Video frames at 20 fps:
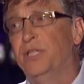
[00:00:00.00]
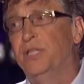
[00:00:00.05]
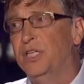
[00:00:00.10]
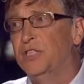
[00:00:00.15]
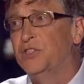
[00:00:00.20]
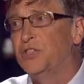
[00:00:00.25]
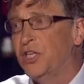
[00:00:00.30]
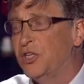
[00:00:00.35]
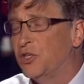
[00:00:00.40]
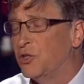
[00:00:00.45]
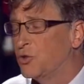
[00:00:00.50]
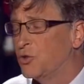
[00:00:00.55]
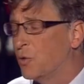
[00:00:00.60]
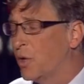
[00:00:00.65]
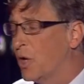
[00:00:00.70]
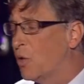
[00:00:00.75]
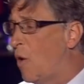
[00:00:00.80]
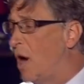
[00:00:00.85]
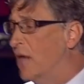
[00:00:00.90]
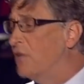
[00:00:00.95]
in this
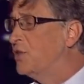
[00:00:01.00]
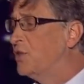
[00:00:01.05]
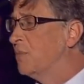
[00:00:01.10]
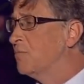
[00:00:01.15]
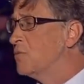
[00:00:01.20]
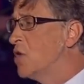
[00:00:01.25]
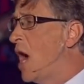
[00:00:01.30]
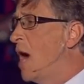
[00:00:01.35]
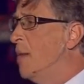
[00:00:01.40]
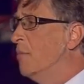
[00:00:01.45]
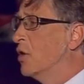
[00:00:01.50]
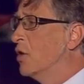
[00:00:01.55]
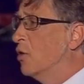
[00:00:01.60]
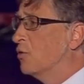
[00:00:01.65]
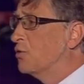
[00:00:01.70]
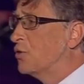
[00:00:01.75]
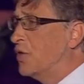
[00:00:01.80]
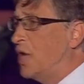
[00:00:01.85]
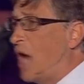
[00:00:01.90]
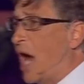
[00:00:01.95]
industry quite some time ago.
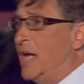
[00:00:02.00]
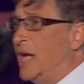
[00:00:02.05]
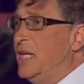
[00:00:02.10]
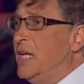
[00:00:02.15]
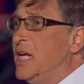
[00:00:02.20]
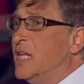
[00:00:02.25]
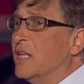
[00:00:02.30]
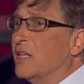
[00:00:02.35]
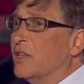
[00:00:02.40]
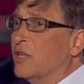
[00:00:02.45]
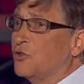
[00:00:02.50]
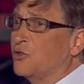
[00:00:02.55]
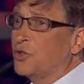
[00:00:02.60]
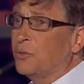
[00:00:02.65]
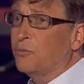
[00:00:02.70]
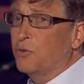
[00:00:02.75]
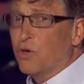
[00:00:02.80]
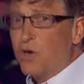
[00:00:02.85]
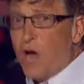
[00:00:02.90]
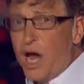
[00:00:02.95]
So the idea that there's
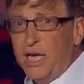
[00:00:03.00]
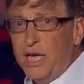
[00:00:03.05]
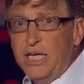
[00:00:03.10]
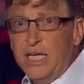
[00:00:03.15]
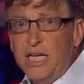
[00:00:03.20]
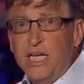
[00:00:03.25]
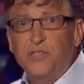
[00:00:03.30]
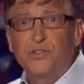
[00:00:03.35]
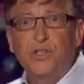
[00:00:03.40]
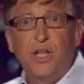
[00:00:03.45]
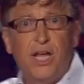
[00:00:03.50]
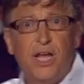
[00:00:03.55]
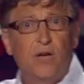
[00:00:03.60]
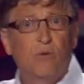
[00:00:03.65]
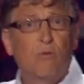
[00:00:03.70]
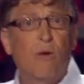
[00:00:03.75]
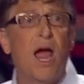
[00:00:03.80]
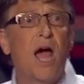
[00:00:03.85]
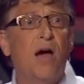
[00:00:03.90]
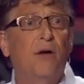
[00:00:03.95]
some good ideas laying
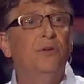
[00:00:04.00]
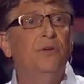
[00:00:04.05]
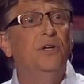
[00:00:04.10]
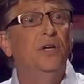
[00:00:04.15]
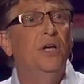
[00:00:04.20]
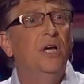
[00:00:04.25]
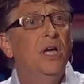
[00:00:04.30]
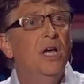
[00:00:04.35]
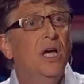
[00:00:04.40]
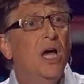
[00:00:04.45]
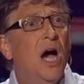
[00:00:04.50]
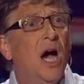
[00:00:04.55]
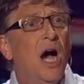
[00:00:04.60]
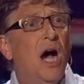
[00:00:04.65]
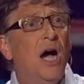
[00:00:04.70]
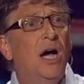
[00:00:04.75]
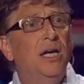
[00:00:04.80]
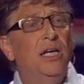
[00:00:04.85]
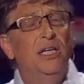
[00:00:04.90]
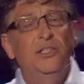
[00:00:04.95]
around
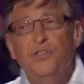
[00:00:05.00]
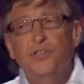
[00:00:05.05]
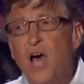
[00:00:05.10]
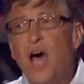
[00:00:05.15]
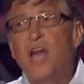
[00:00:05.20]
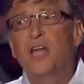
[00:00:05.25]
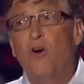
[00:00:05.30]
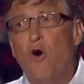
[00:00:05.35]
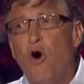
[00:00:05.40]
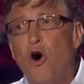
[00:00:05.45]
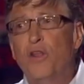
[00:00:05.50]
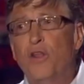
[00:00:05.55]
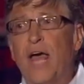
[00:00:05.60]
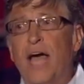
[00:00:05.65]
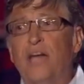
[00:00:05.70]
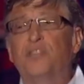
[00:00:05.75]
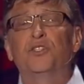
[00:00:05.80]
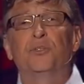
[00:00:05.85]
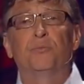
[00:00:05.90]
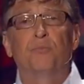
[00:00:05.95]
is not all
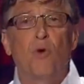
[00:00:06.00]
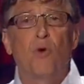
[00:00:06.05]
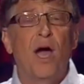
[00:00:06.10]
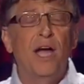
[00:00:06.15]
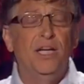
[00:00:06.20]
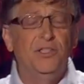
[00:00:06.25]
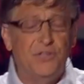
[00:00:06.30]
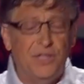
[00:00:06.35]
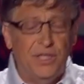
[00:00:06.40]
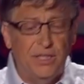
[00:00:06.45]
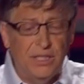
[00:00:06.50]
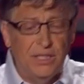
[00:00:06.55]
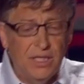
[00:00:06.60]
that surprising.